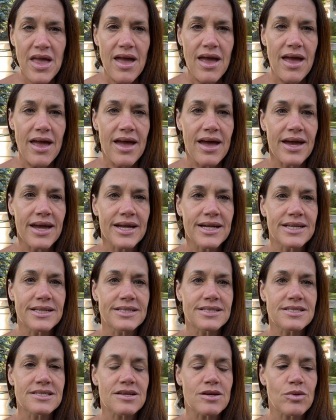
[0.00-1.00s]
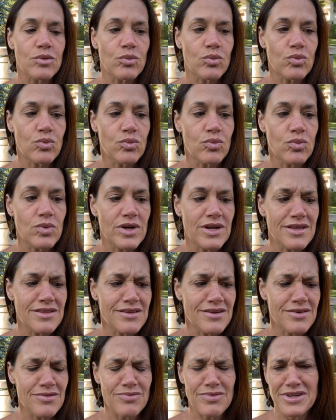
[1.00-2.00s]
And one of
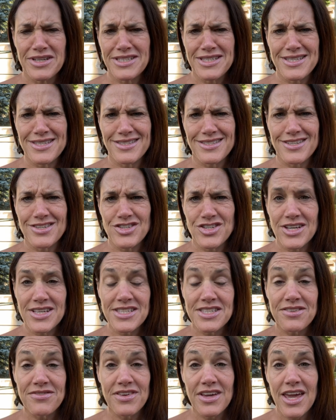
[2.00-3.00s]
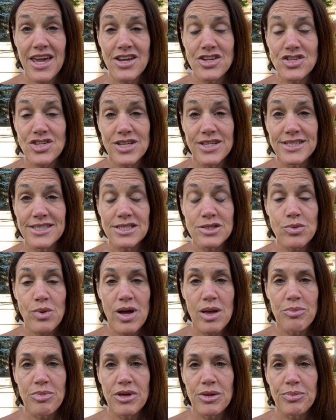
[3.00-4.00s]
the reasons and justifications
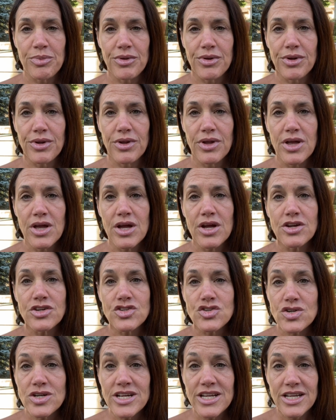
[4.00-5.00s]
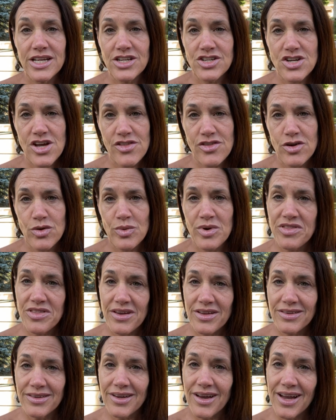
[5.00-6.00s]
why people treat each other with
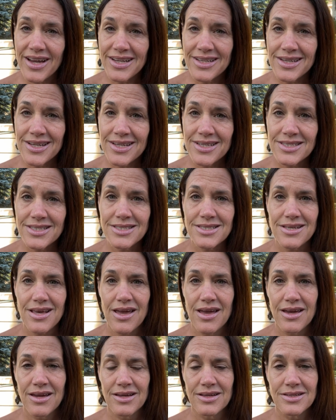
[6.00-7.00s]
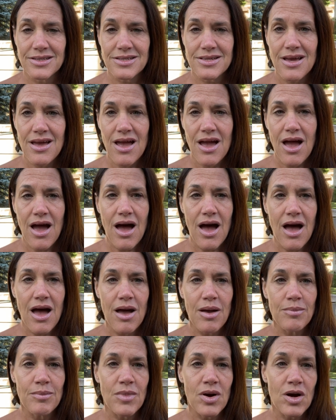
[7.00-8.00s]
unkindness and
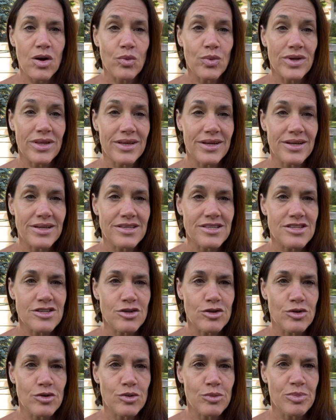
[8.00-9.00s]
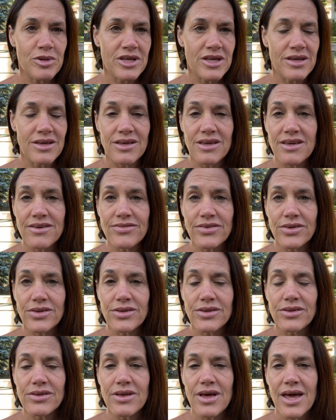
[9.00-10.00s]
are willing to be
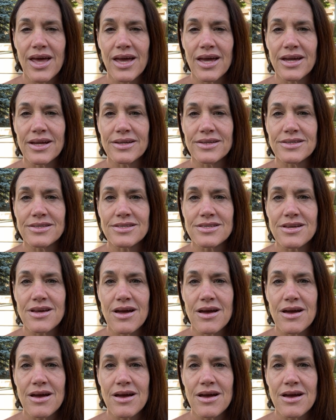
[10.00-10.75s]
evil and,